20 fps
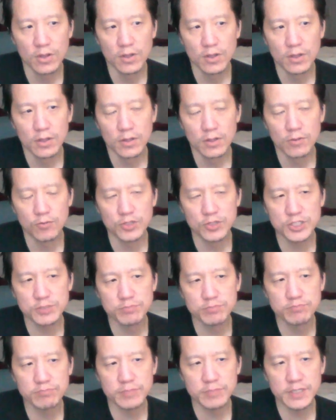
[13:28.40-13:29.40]
which
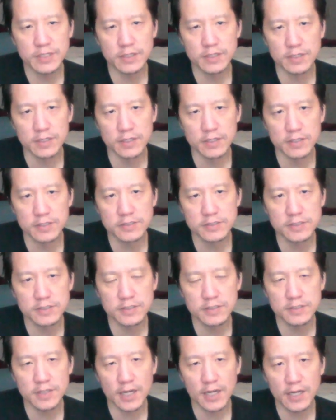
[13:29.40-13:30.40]
means
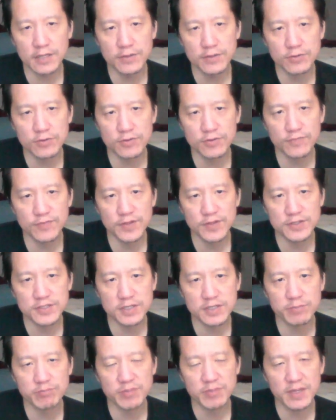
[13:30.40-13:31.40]
neither of these
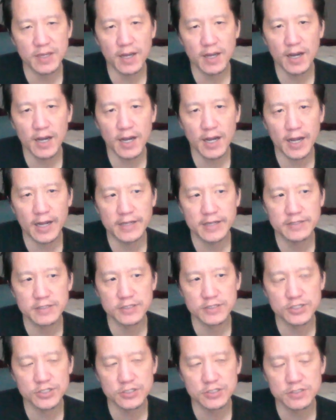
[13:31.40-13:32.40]
can be high
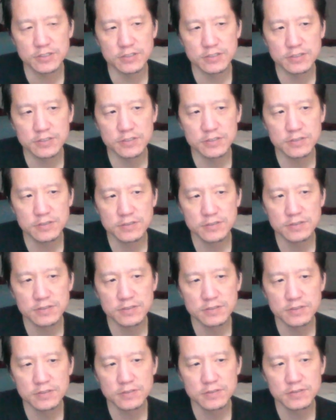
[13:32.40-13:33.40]
digits.
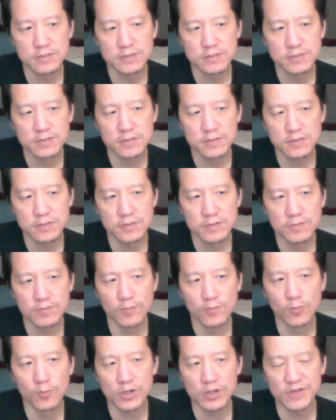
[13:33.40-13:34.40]

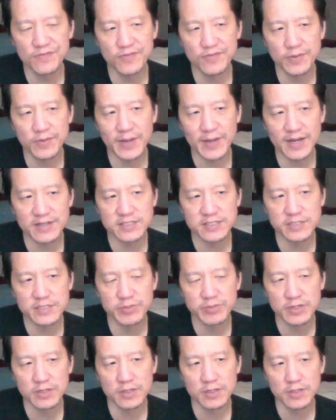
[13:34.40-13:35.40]
One of them has to be
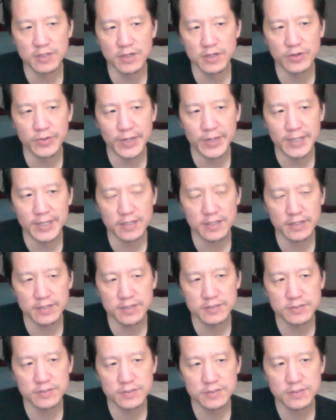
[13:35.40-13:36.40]
a low at
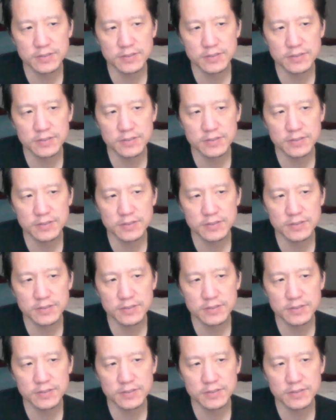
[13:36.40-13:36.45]
least.